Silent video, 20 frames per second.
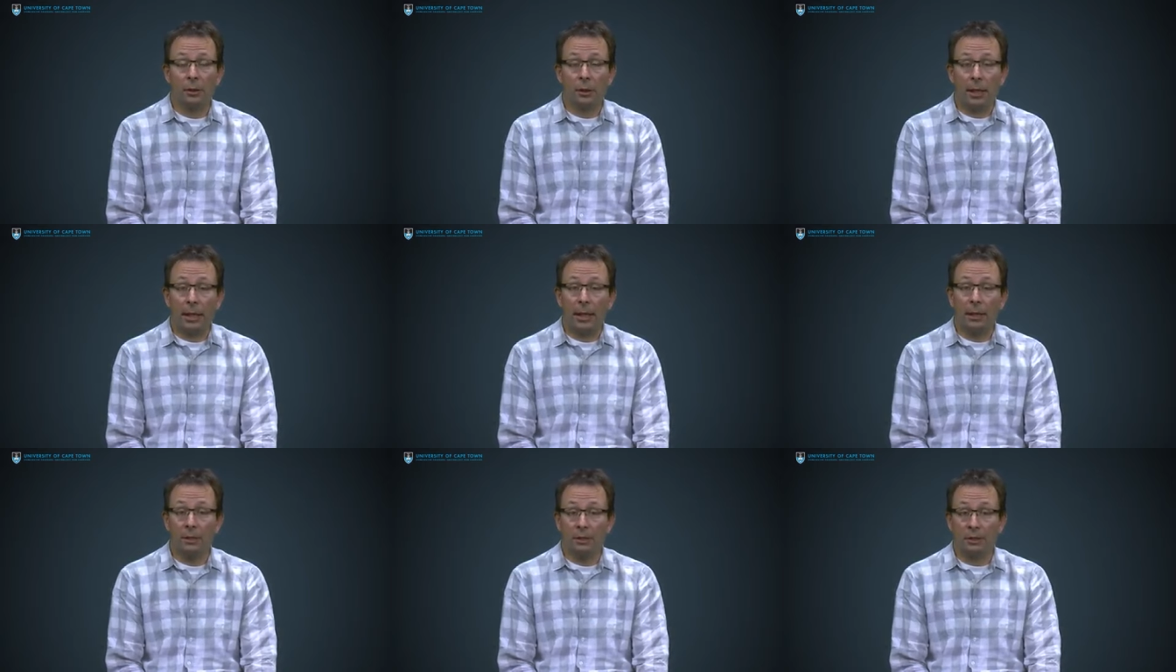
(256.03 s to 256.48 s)

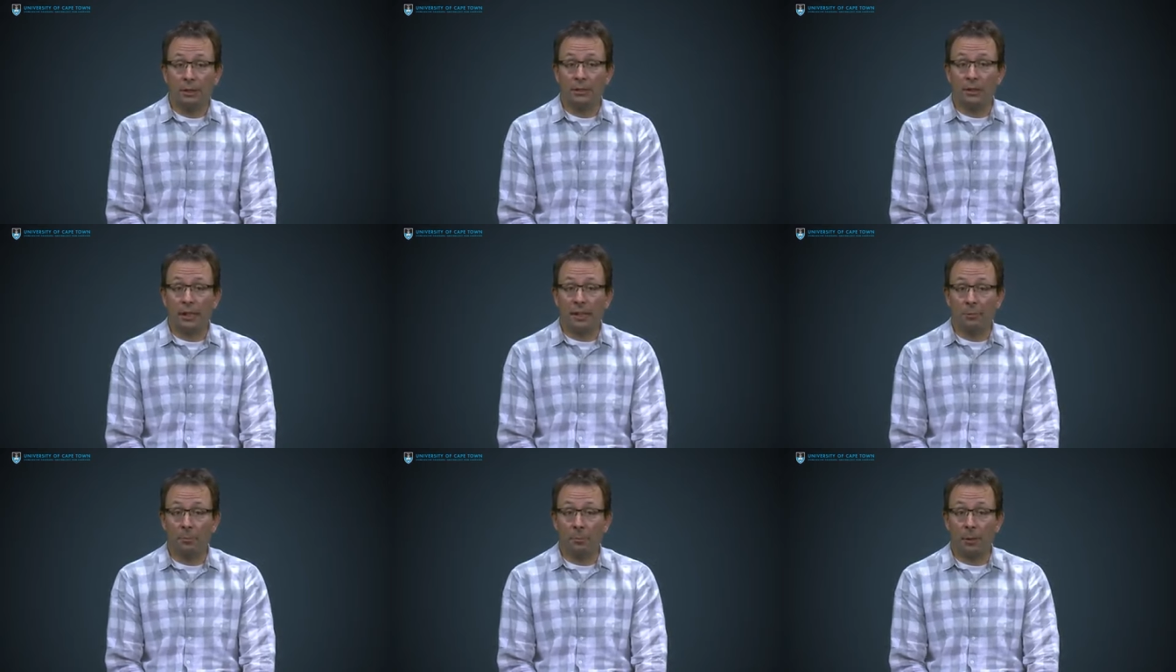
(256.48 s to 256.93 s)
actually
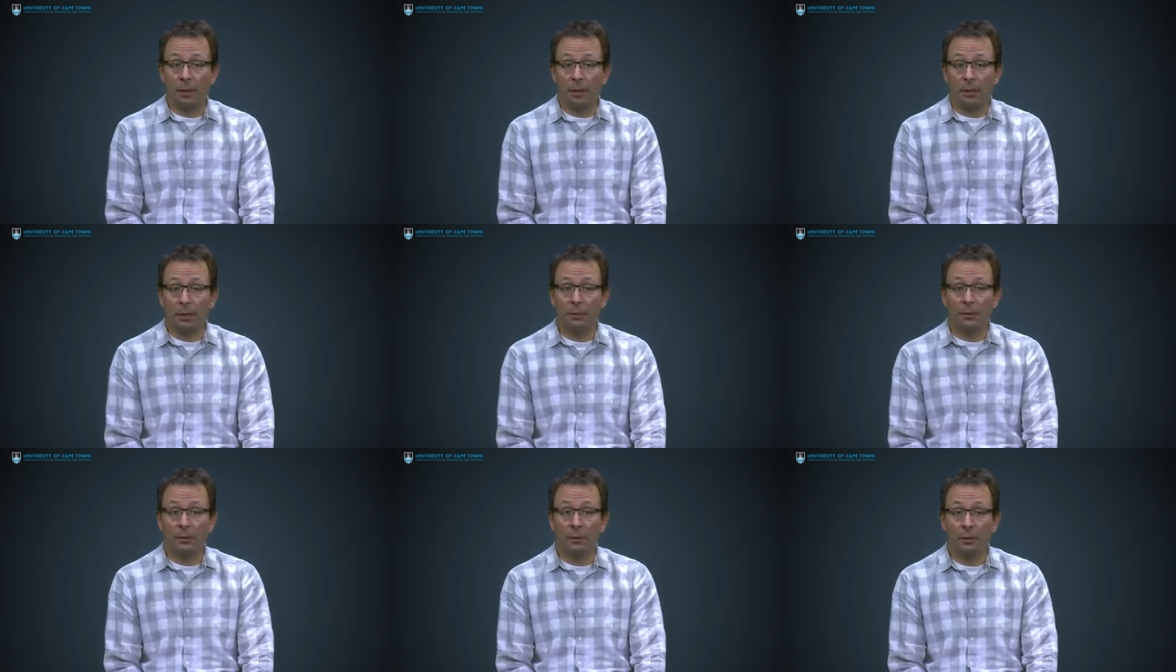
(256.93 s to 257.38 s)
save
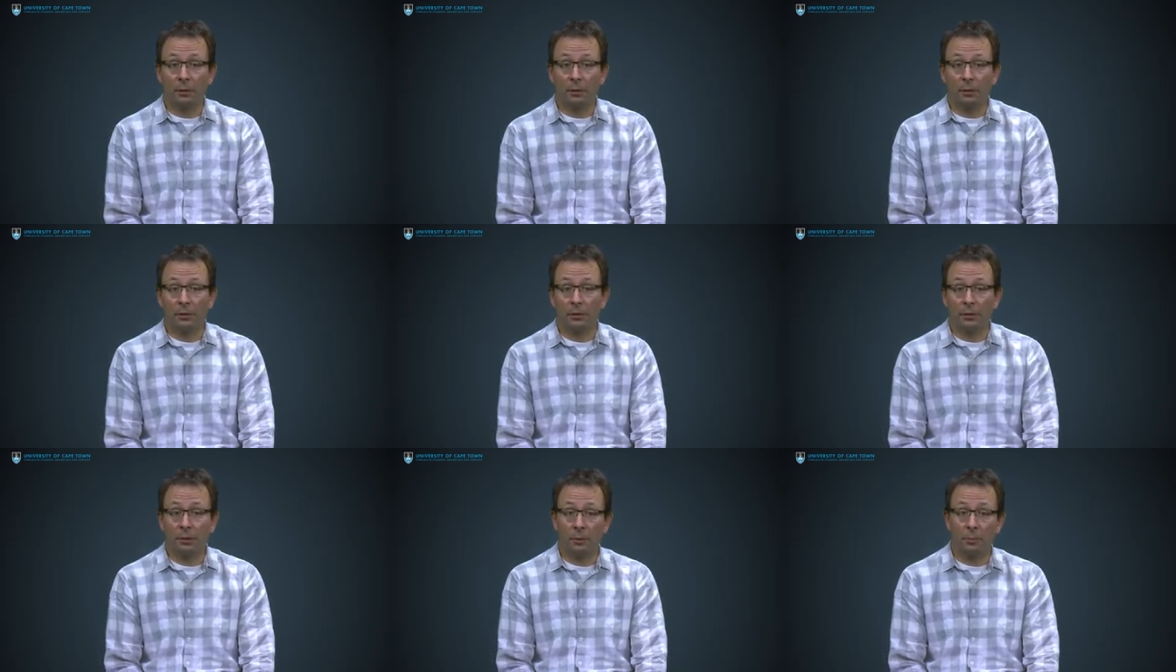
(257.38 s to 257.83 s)
money in the longer
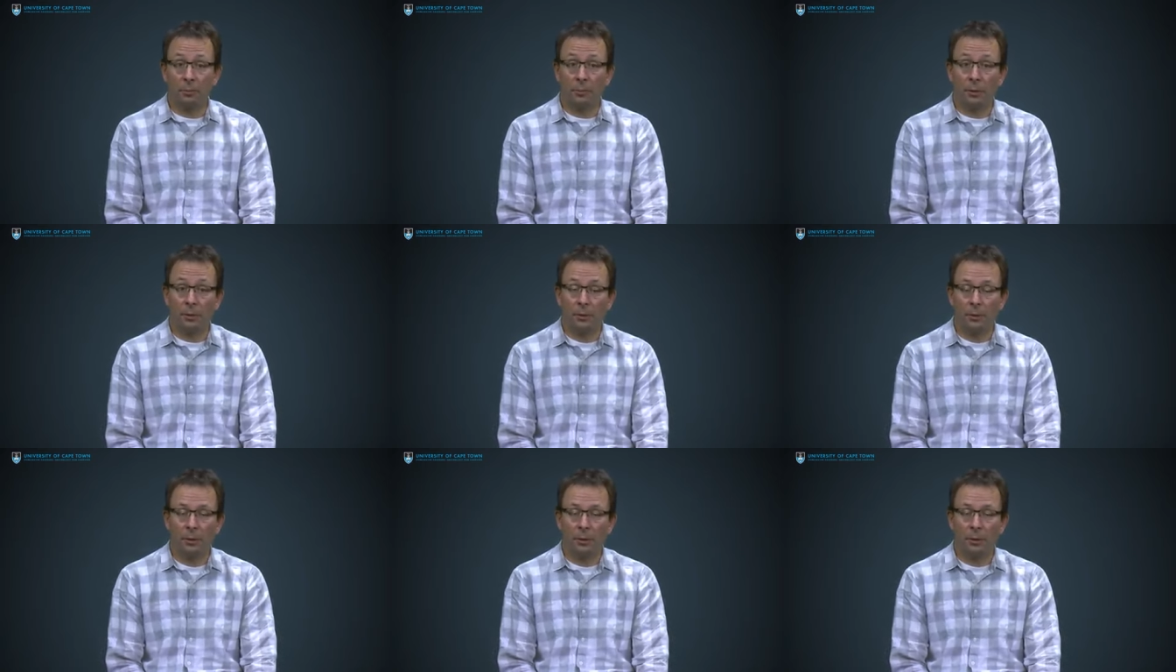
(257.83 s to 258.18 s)
term.